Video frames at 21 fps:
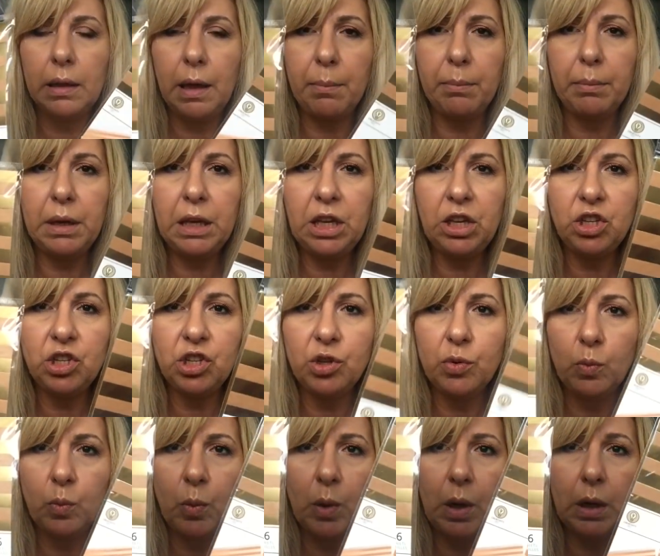them
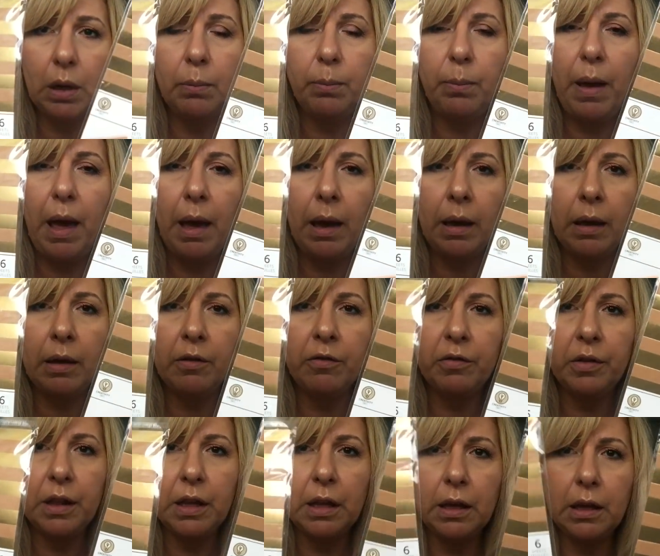each one pack
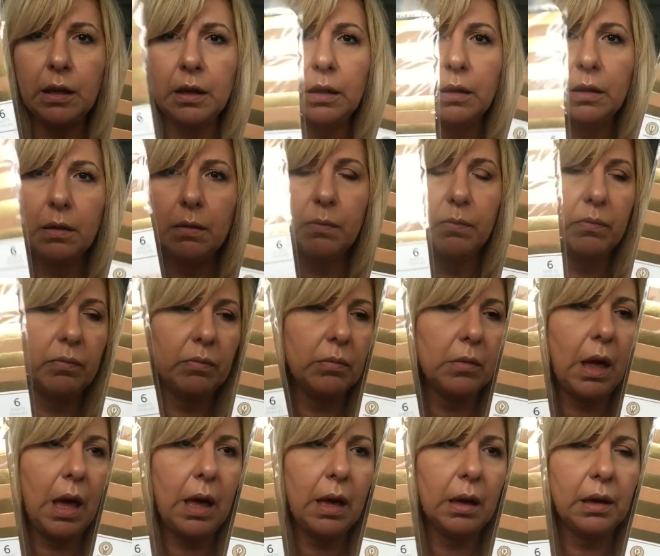of the
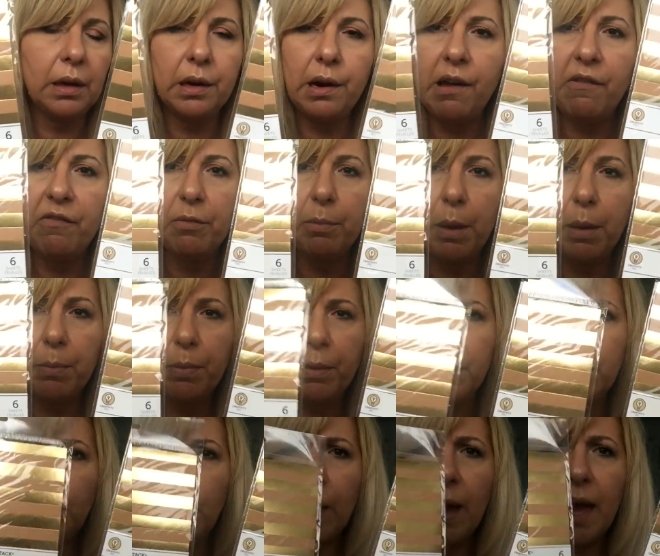uh, craft
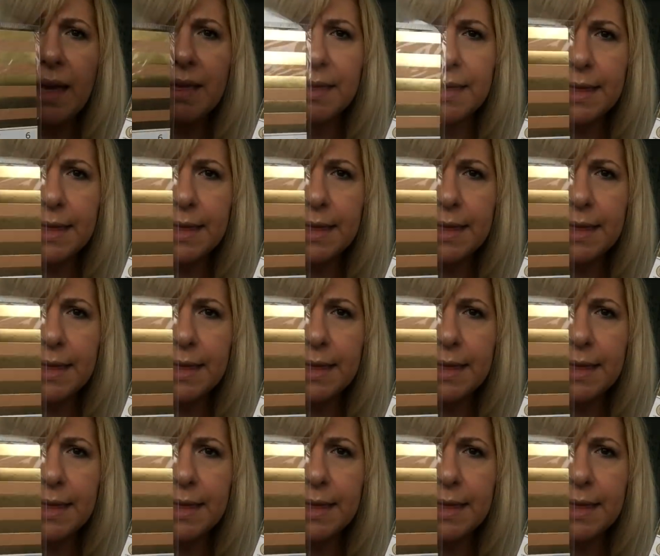paper. You get